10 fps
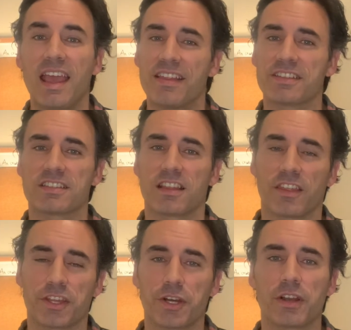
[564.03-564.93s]
This is the
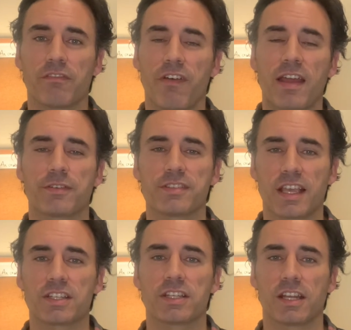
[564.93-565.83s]
third and final
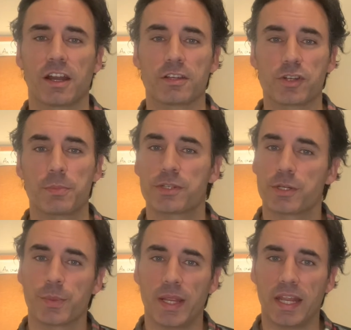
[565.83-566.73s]
section in our scripture
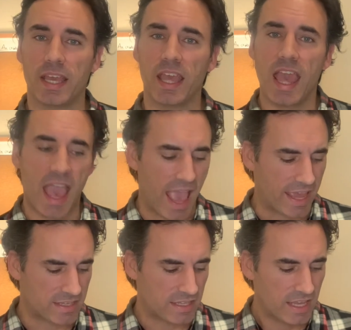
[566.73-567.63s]
reading.
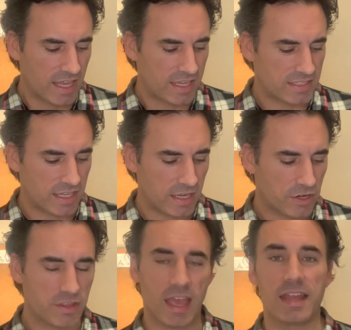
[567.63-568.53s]
And it's
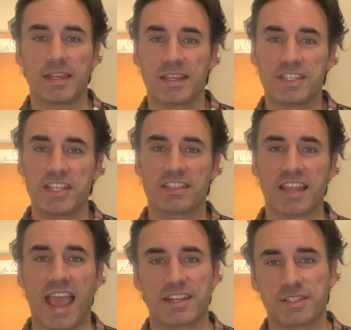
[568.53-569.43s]
here that Jesus
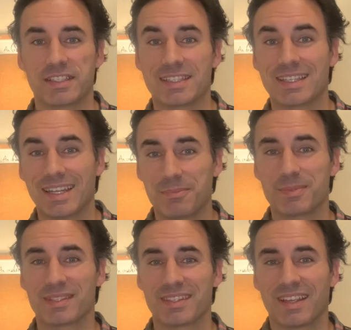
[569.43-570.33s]
actually
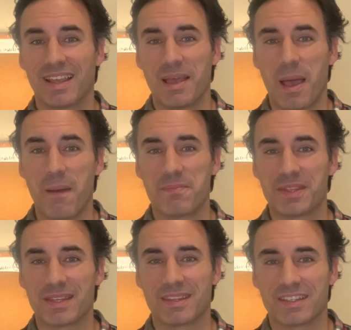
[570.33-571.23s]
slips
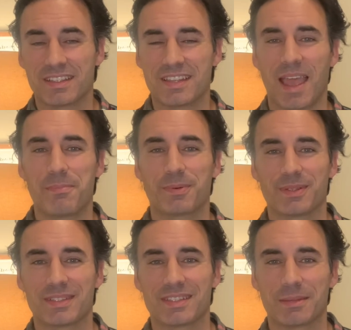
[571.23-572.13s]
the
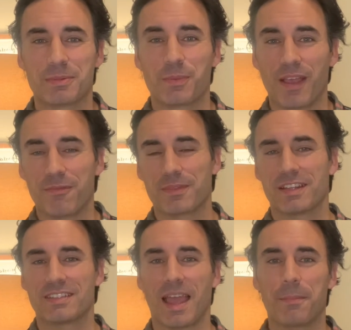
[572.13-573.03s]
disciples, slips away from the
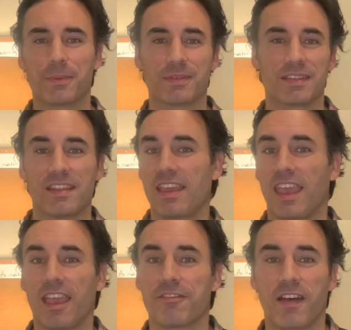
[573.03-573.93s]
disciples, and they
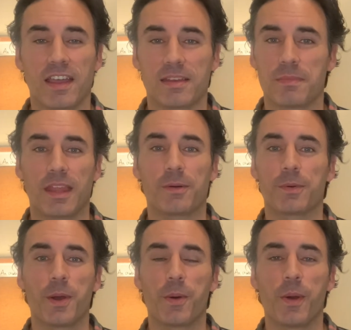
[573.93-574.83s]
can't find him. They don't
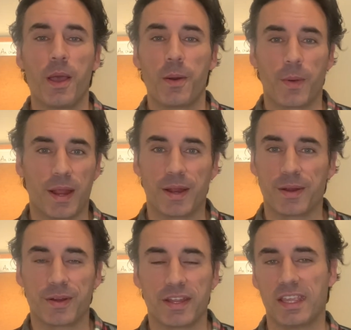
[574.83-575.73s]
know
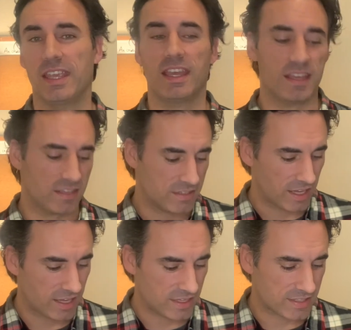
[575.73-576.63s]
where he is.
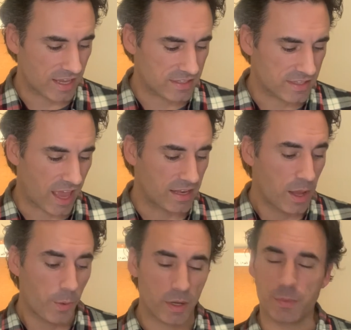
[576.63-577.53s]
It says that
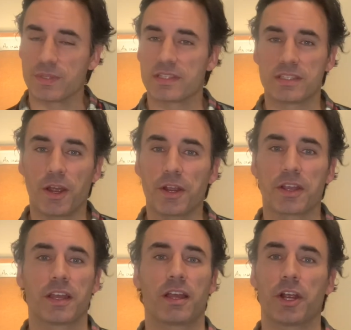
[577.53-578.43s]
when it was
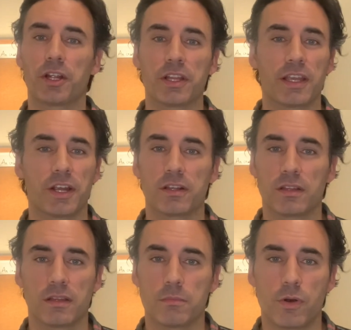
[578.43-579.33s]
dark, early
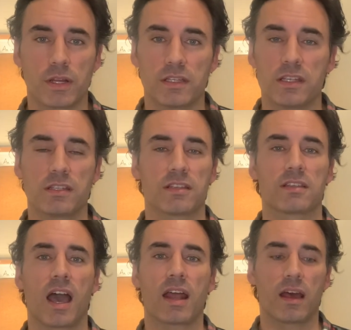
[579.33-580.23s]
in the morning, Jesus
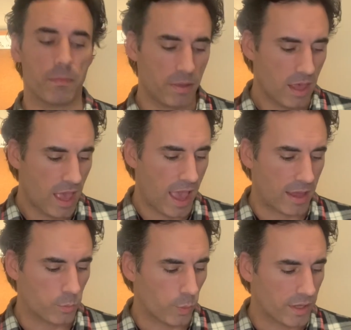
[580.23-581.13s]
got up
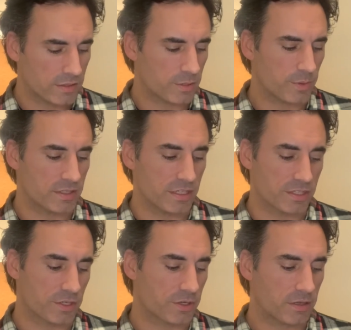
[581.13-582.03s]
and went to a
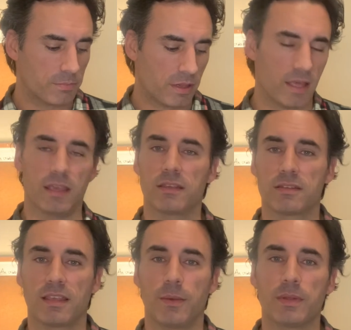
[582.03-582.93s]
deserted
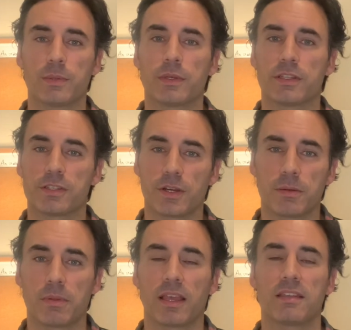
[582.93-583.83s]
place. He went to a deserted
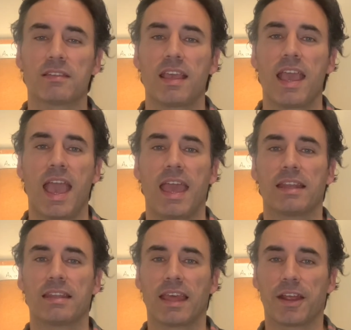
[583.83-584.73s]
place,
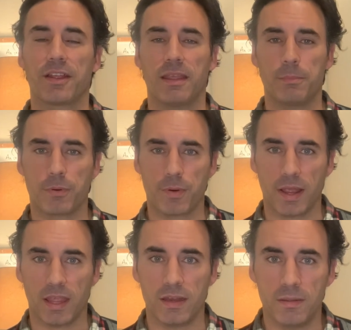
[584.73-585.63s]
and there he prayed.